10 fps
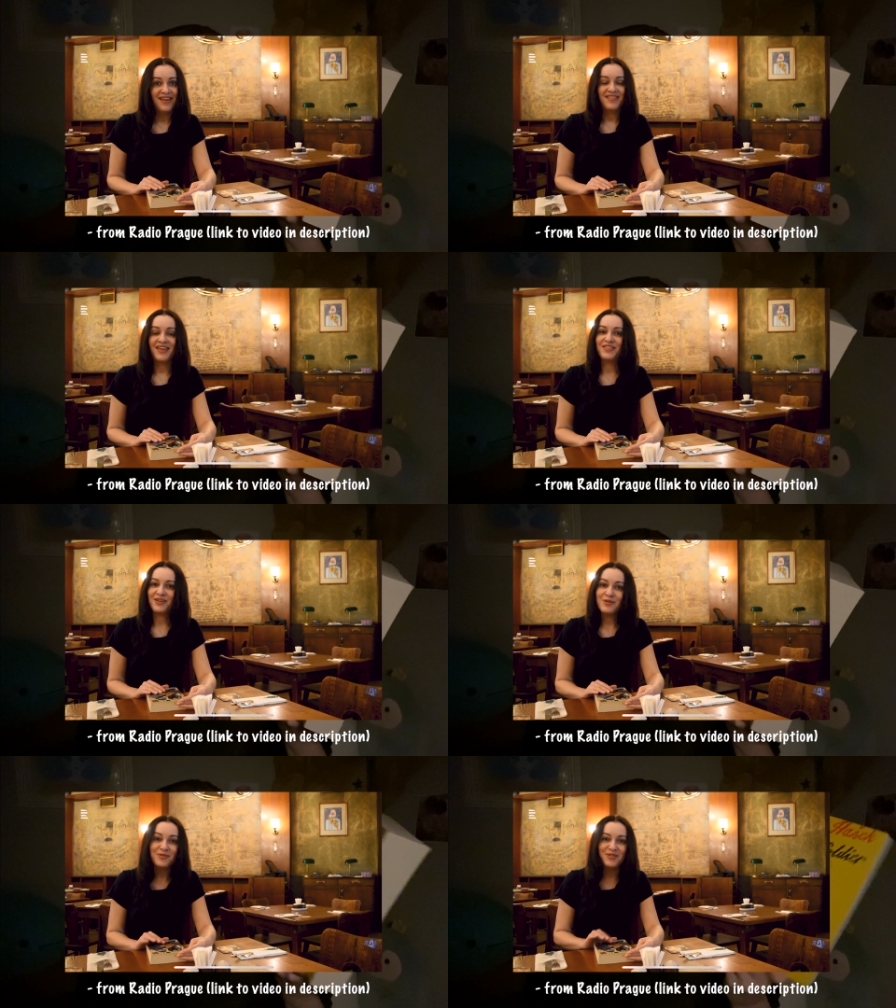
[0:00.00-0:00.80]
Then The
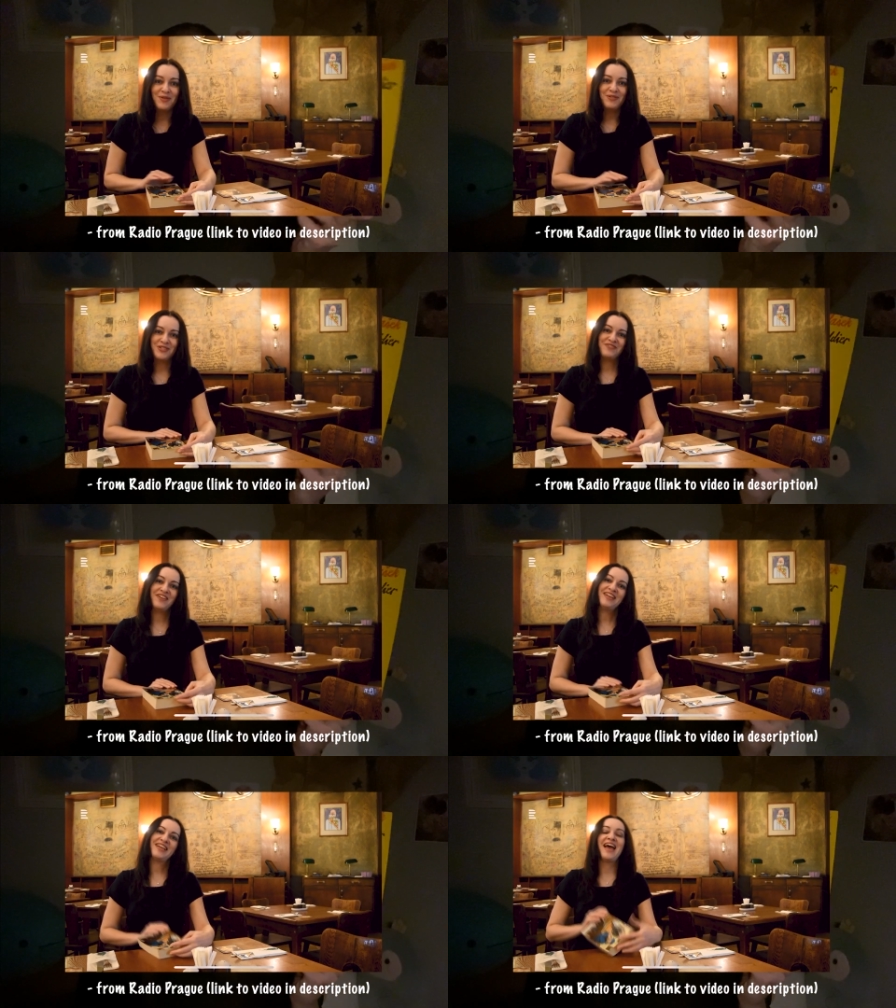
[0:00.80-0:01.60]
Good Soldier
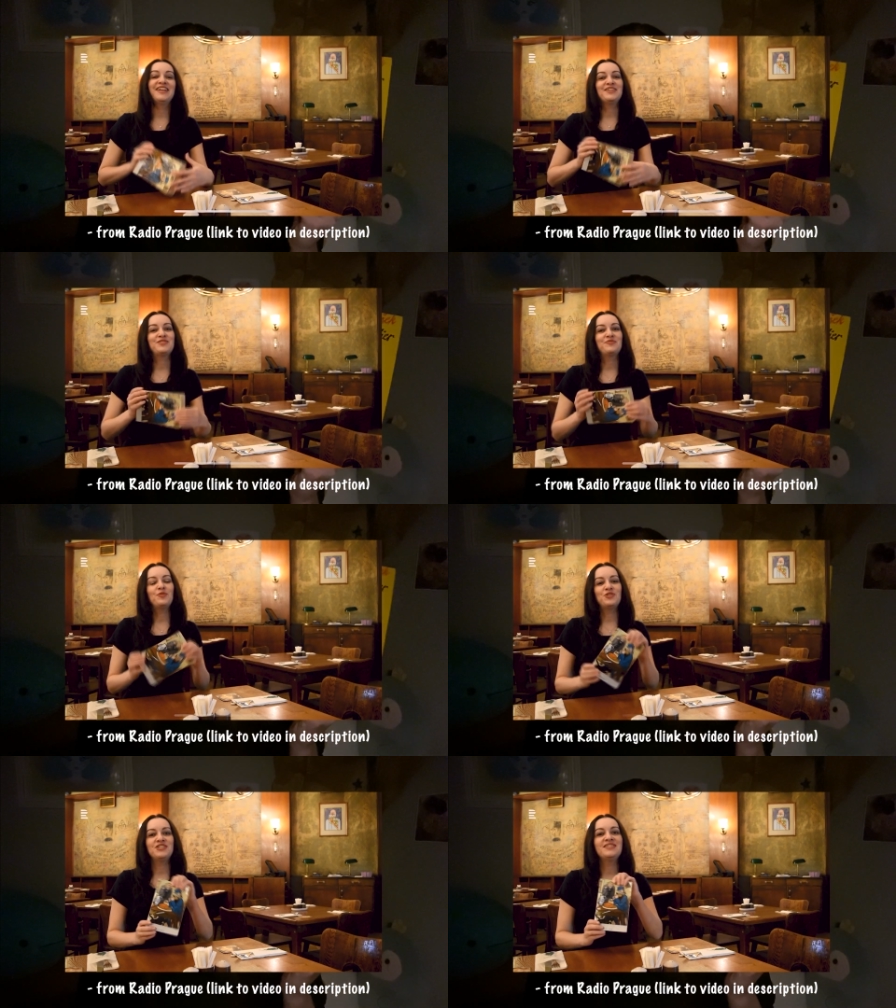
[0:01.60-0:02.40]
Schweik and His
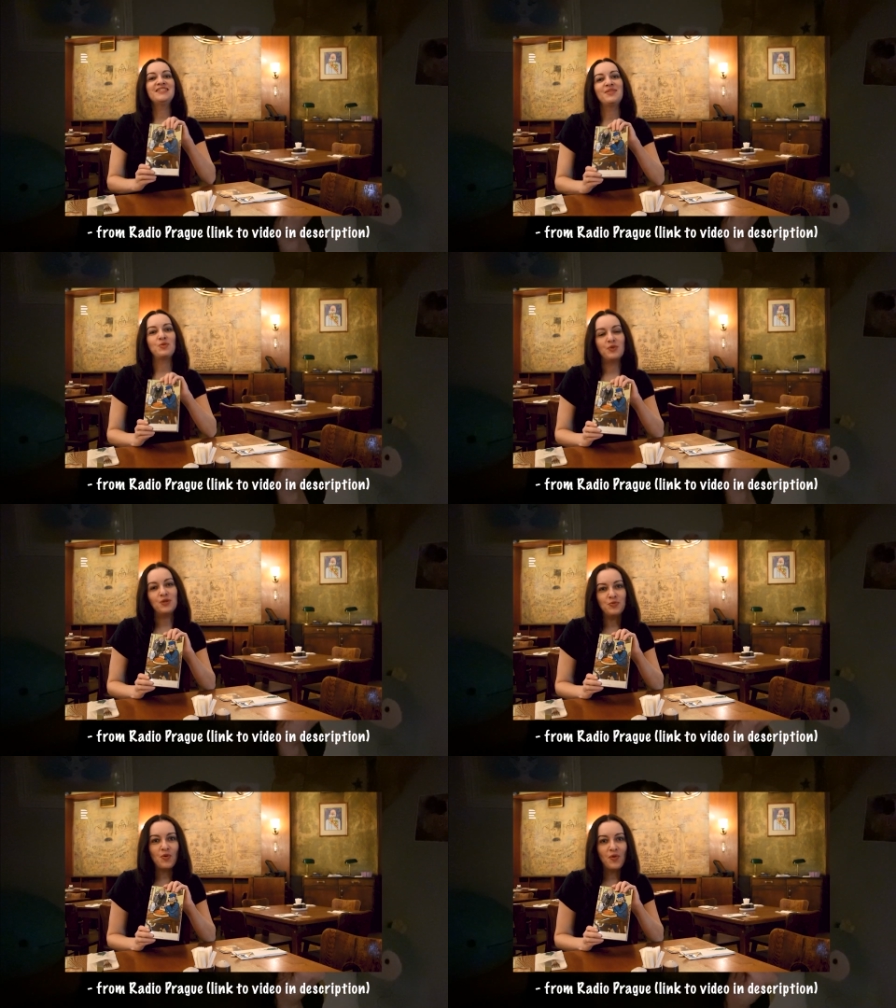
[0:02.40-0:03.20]
Fortunes in the World
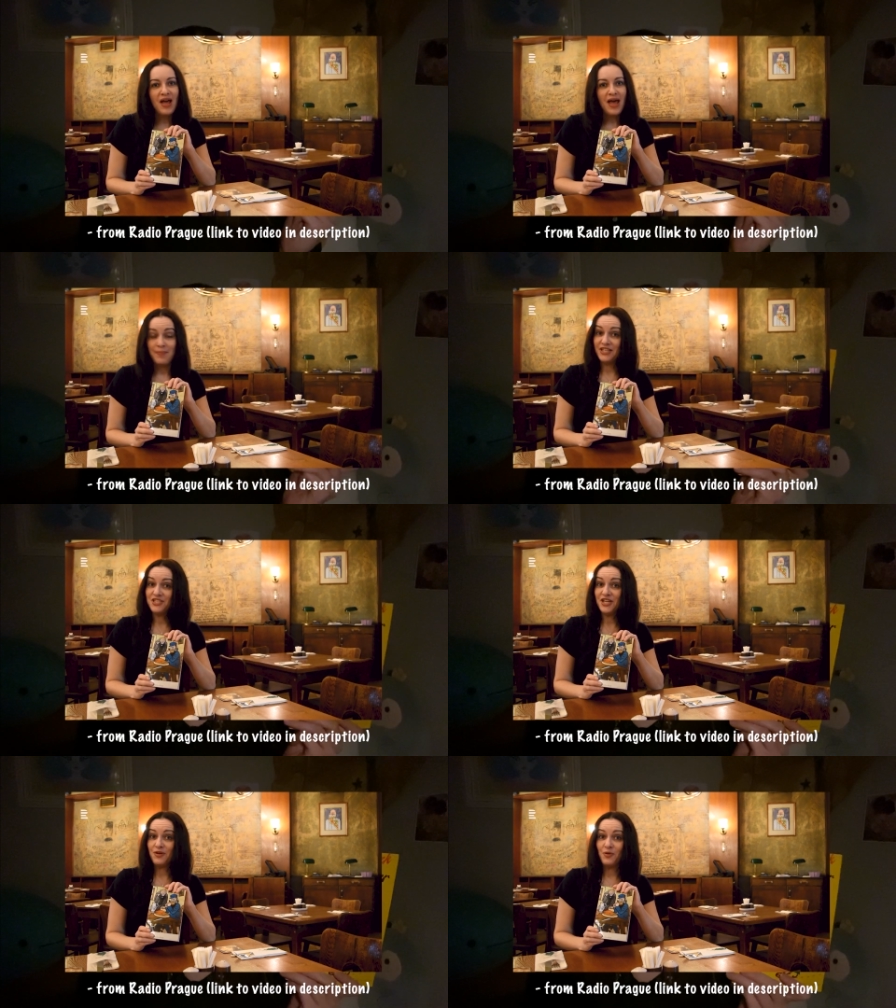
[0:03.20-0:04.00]
War by
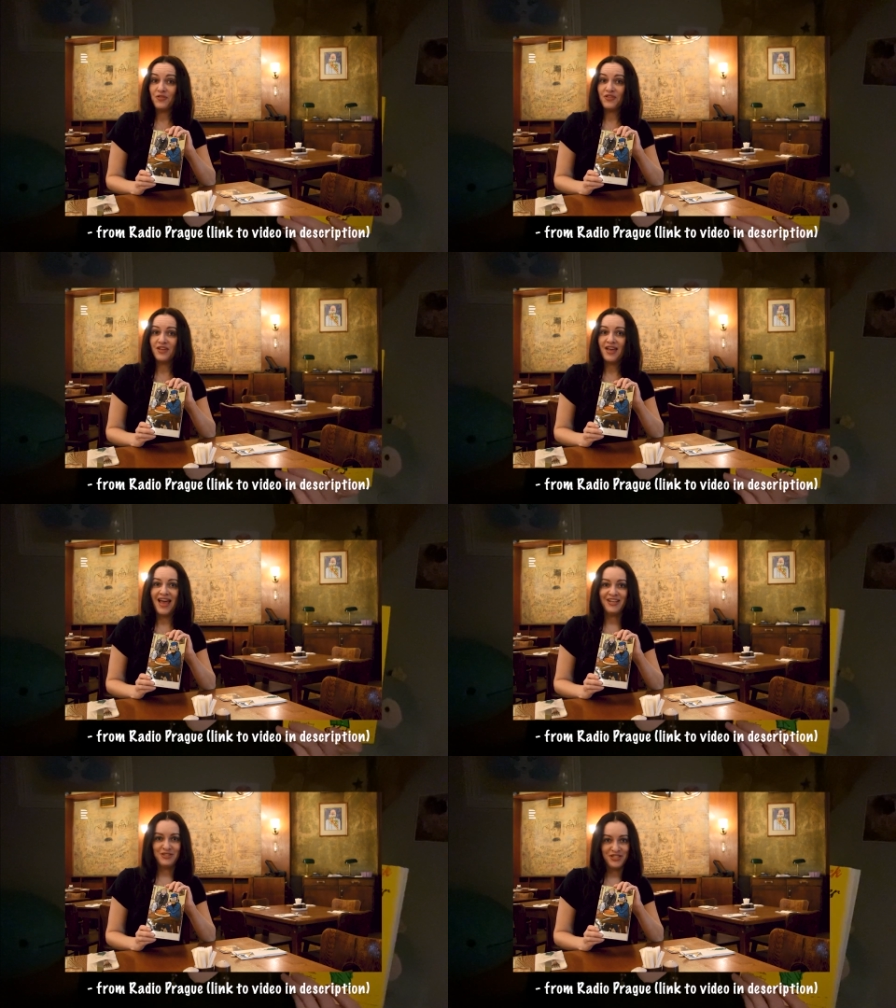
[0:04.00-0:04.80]
Czech author
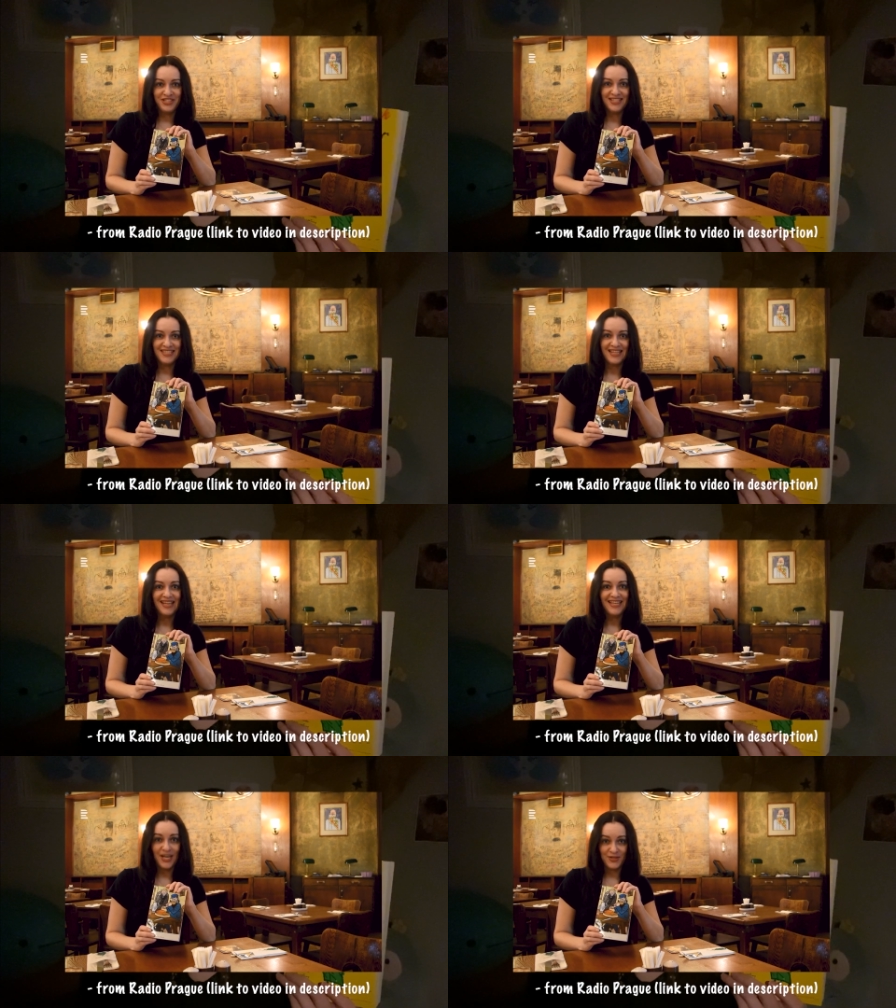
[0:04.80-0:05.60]
and journalist
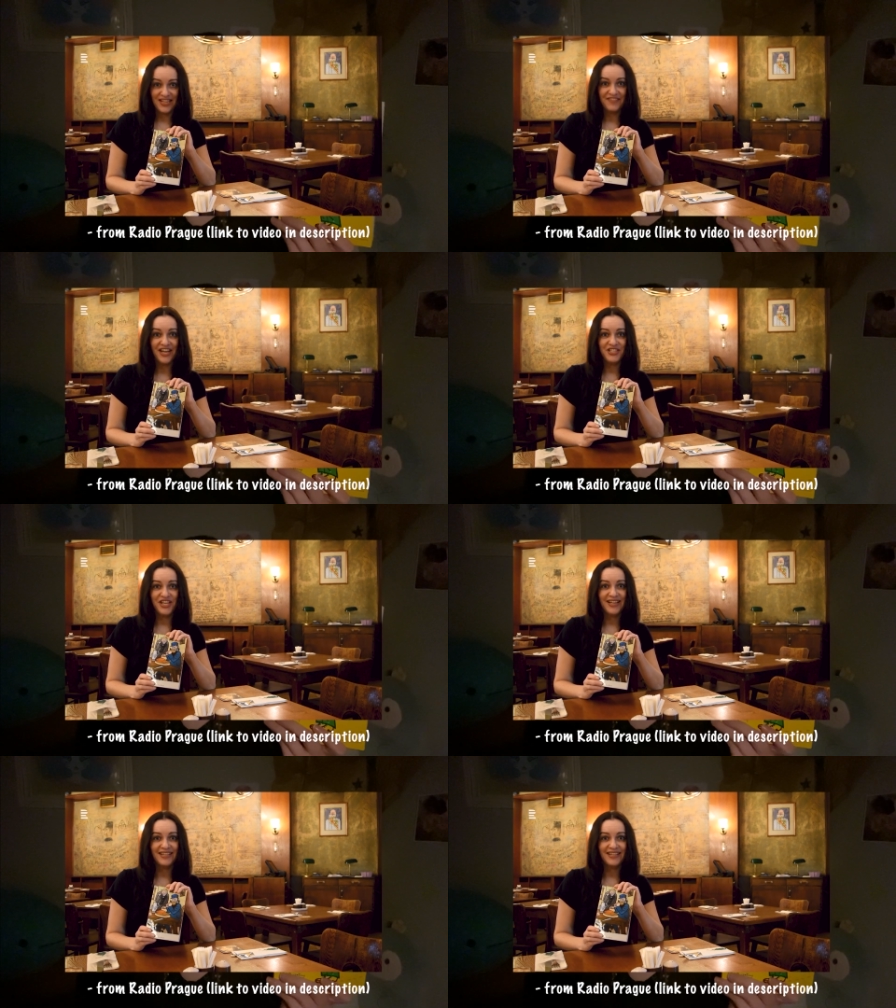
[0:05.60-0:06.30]
Jaroslav Hašek.